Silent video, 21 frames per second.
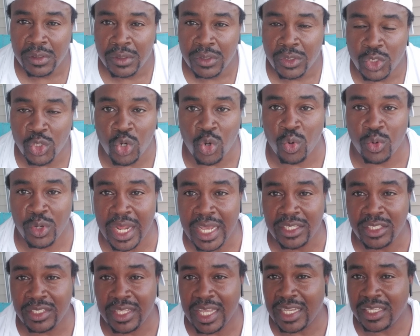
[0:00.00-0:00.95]
You know,
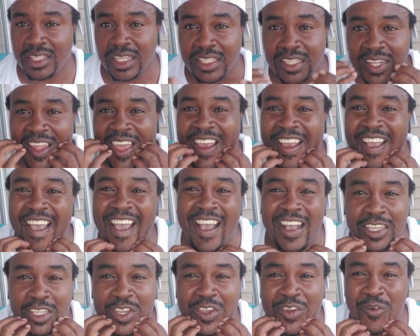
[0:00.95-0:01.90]
that's like
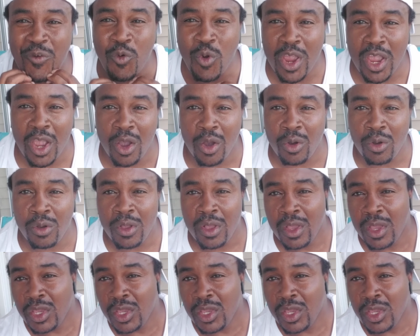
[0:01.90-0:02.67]
asking, well,